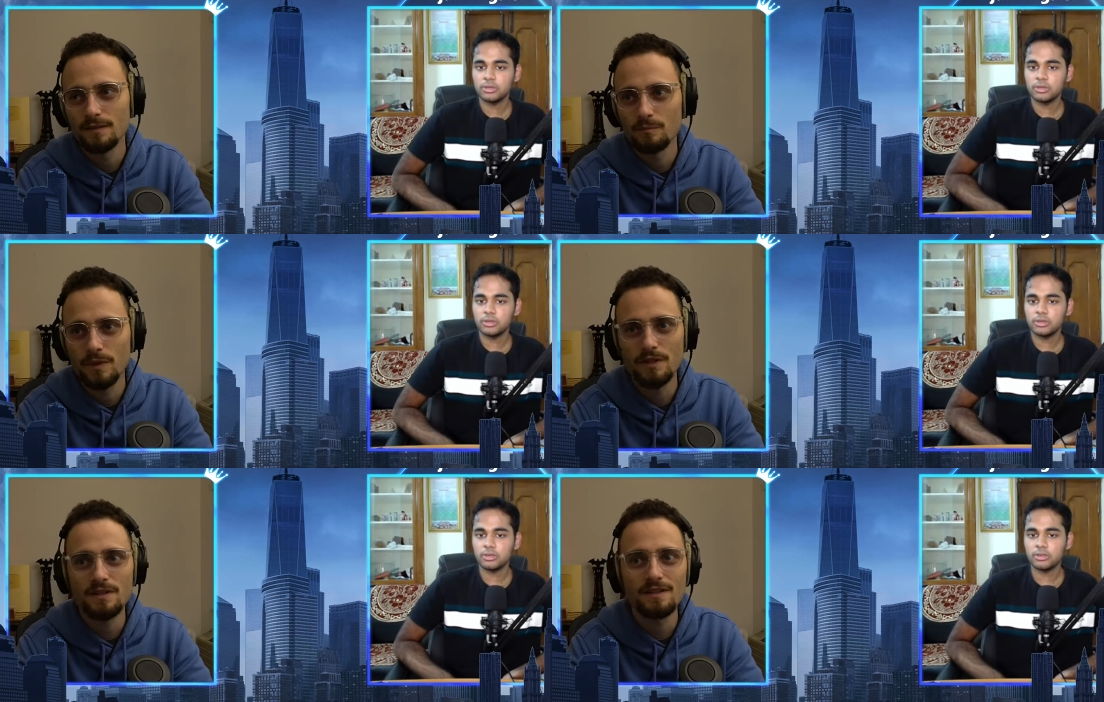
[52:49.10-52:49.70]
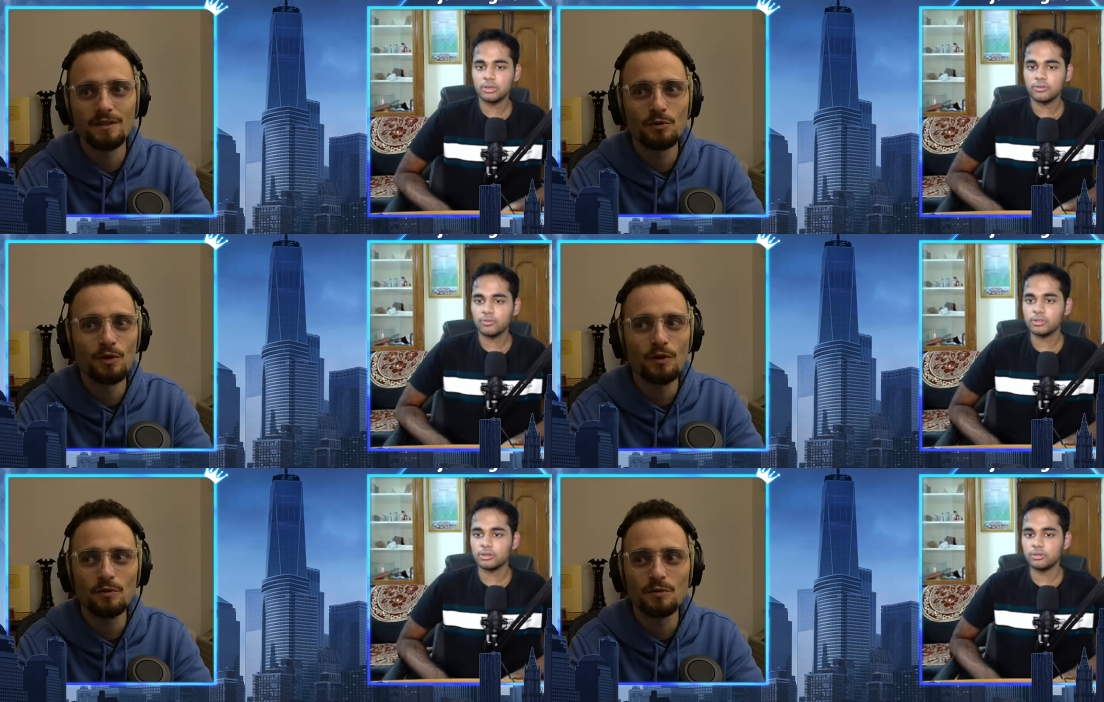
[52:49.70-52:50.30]
Speaker 1: Because, you
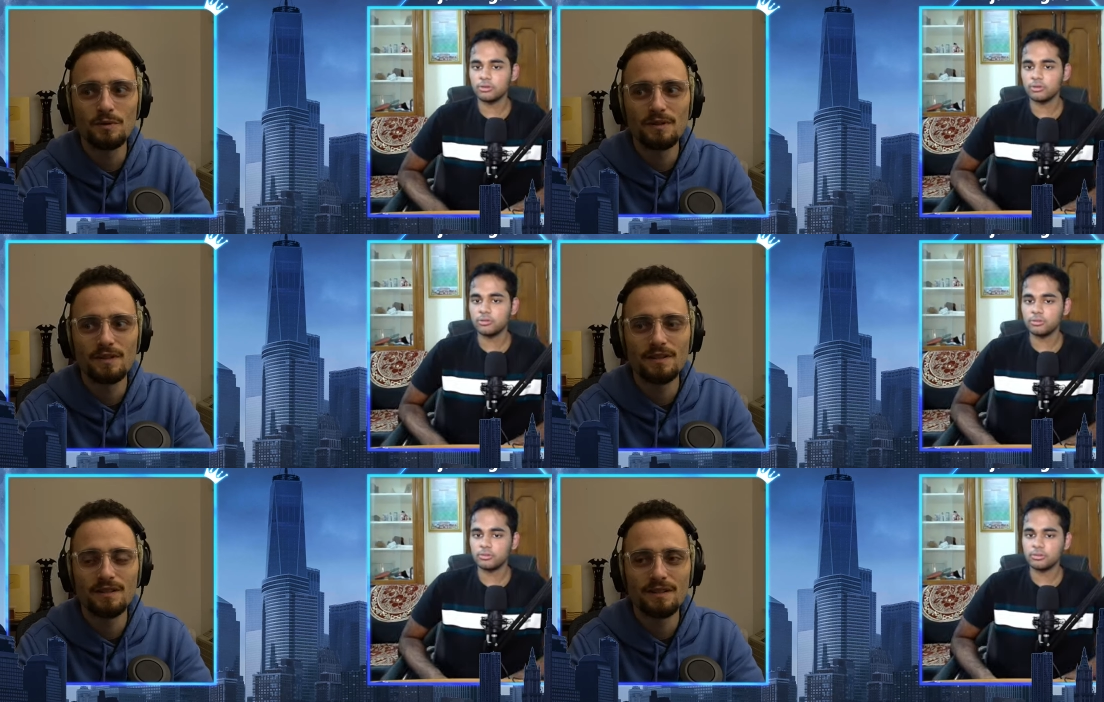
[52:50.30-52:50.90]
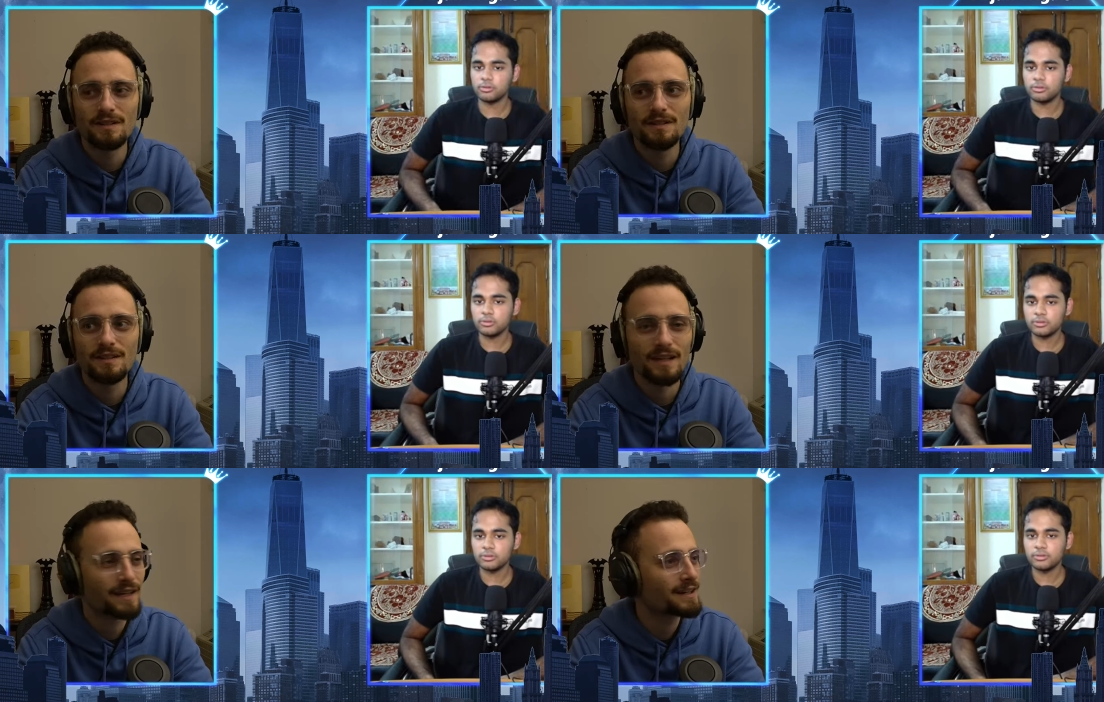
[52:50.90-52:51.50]
know,
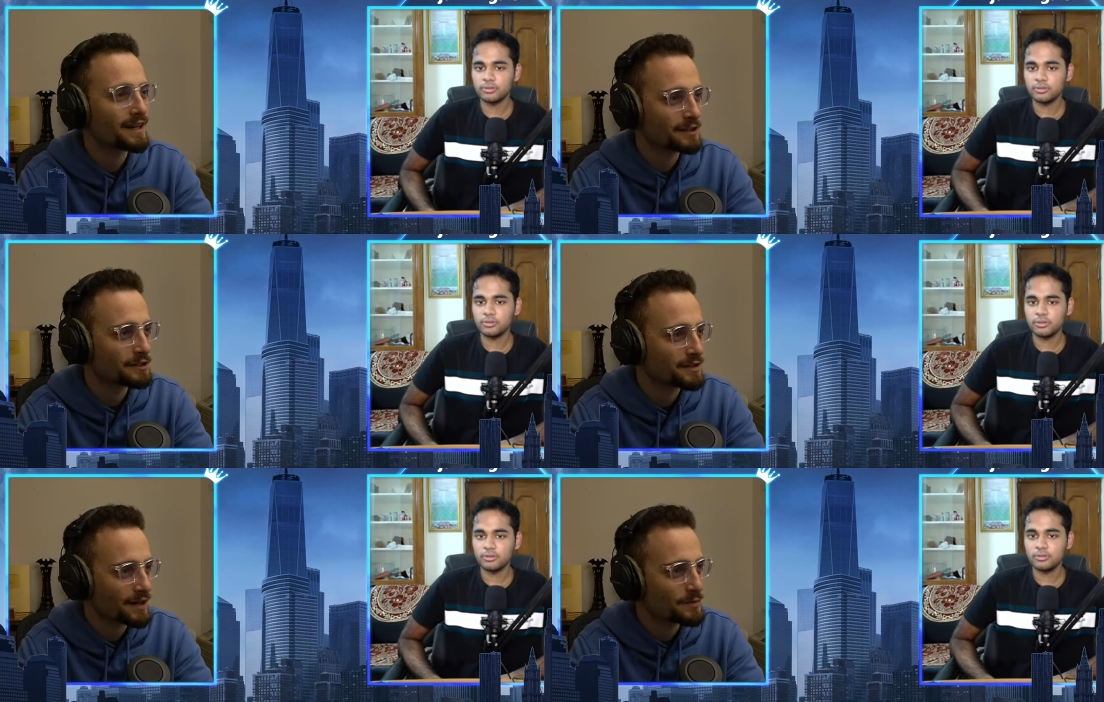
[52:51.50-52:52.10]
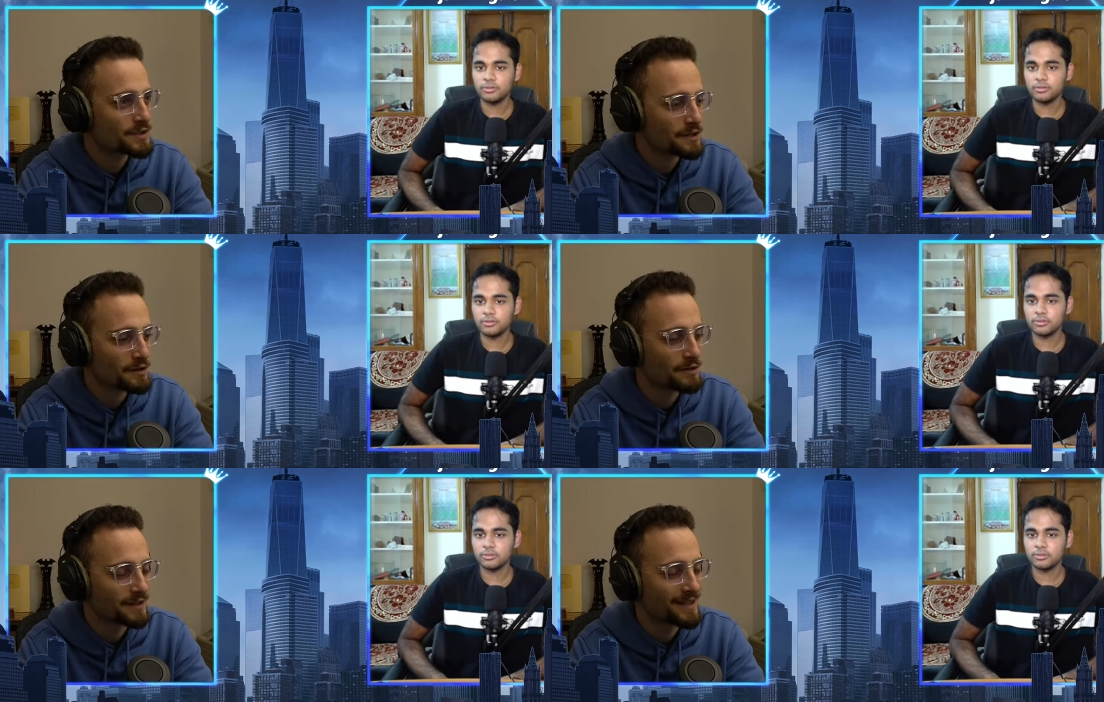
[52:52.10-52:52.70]
like I did
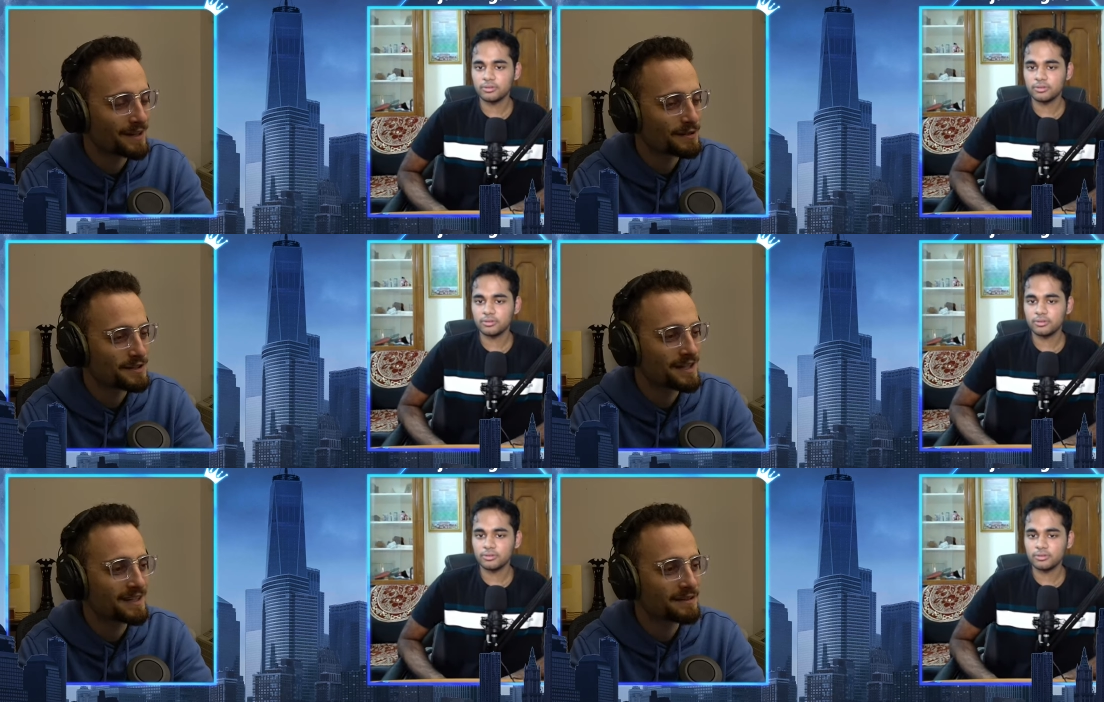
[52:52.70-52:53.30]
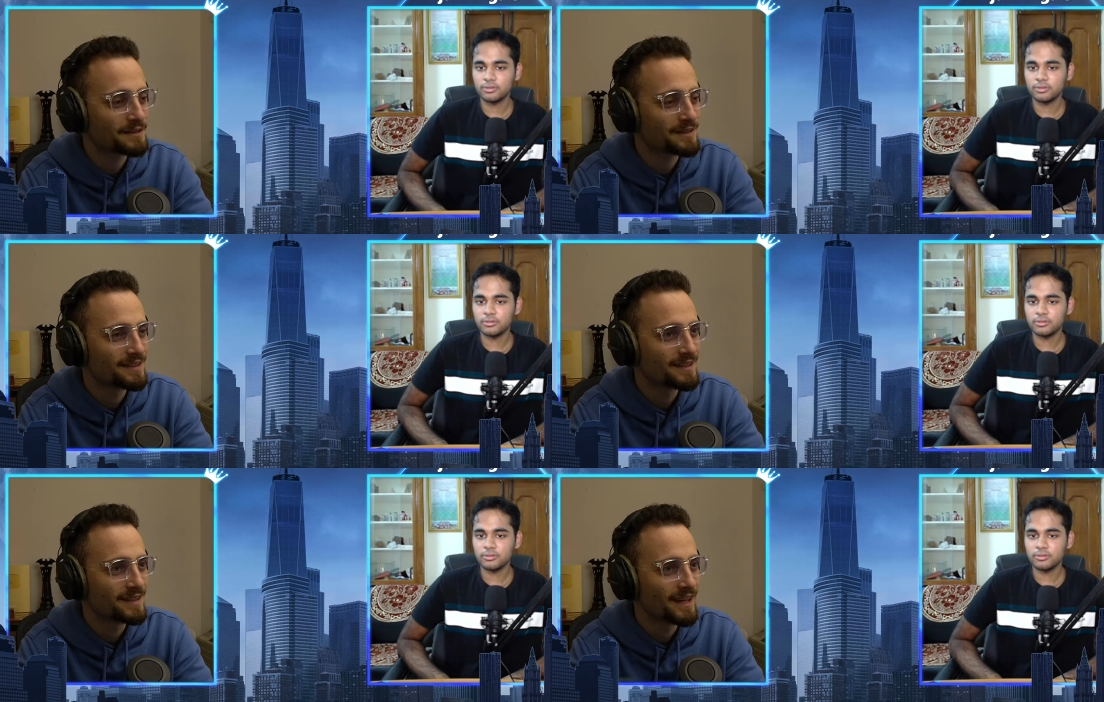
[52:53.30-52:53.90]
commentary on Nihal Ding,
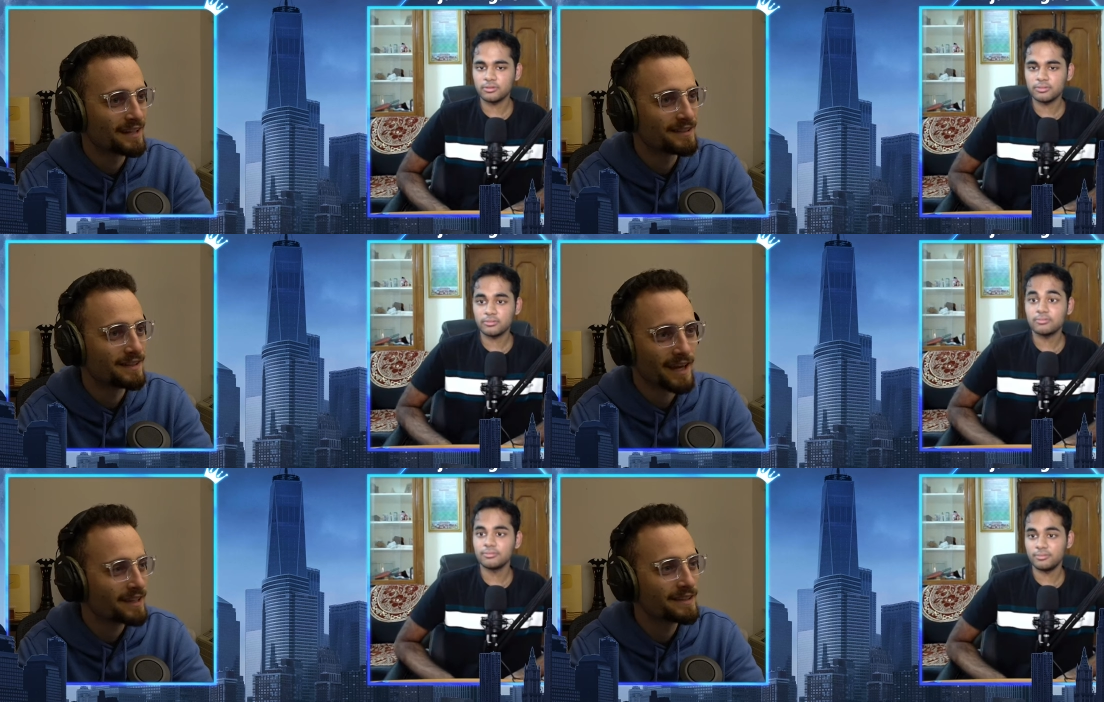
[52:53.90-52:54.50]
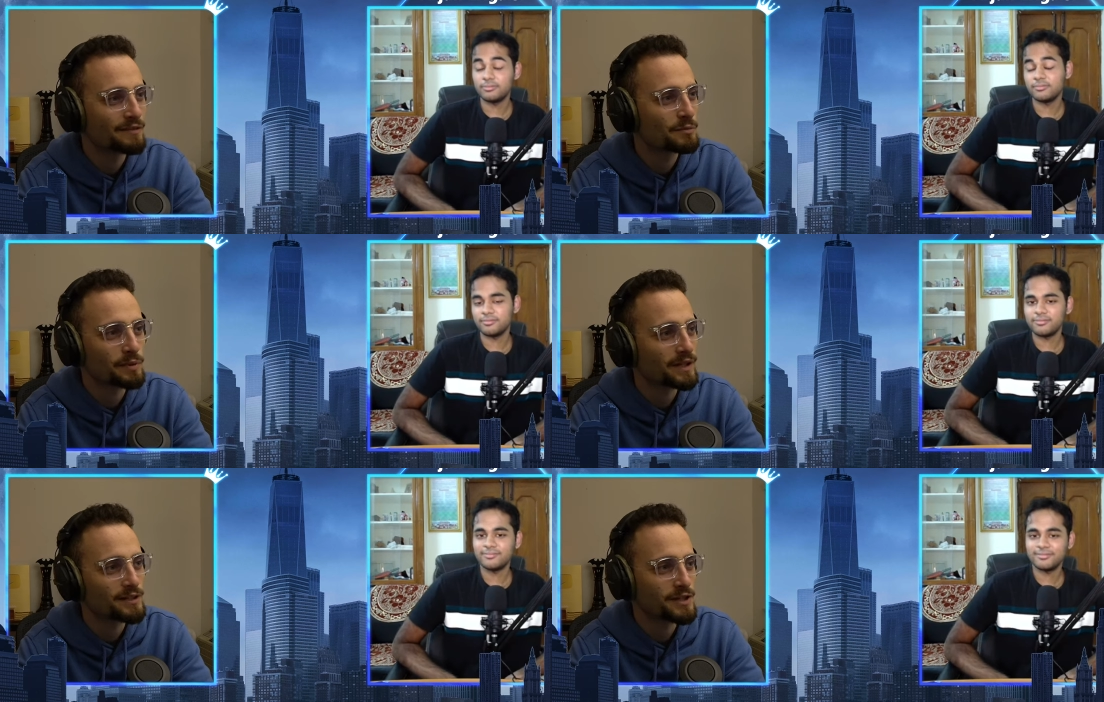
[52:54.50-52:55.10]
and they had never
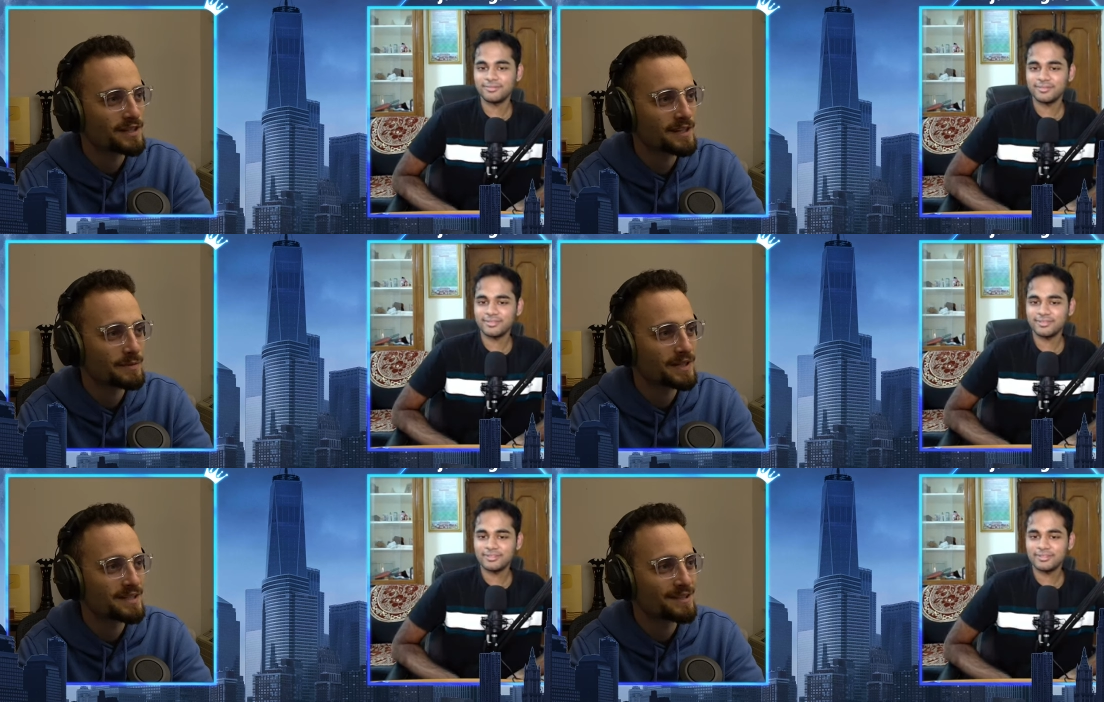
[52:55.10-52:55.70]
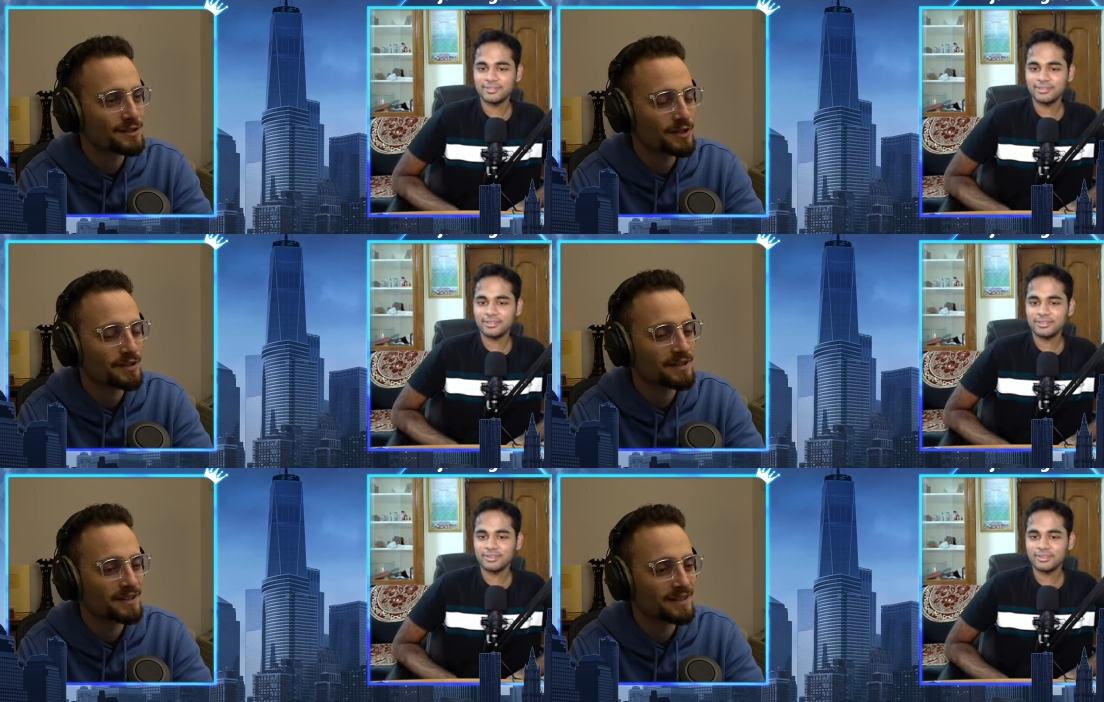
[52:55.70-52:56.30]
played a chess game against each other.